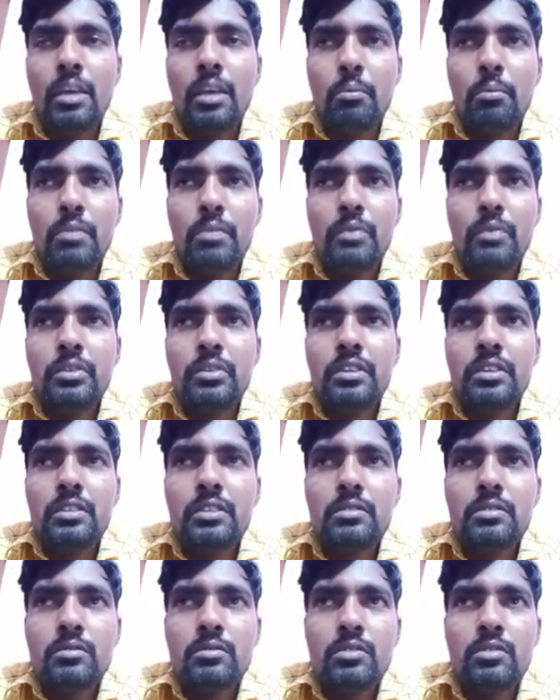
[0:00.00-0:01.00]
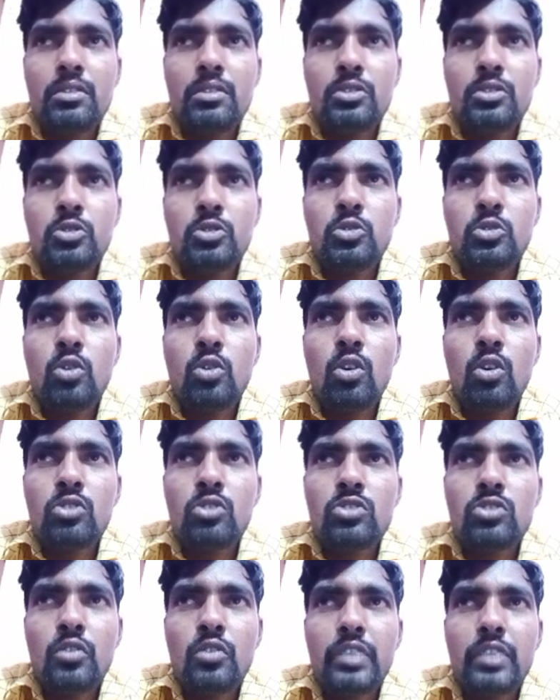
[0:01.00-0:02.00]
Maybe due to
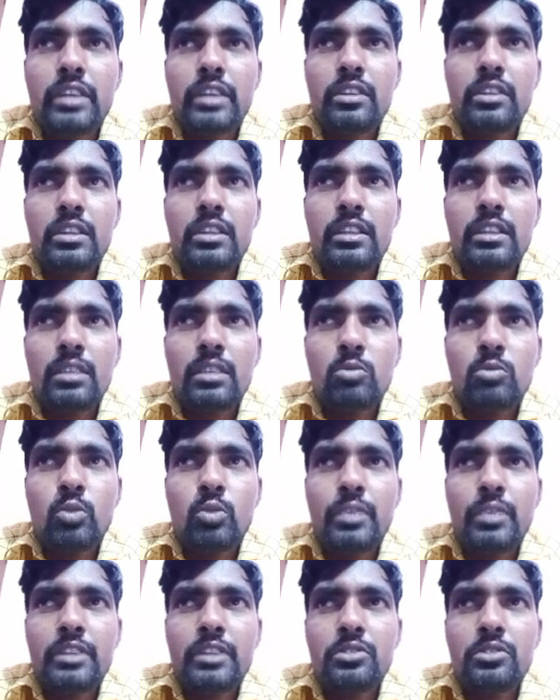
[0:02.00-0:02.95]
cause of tectonical movement,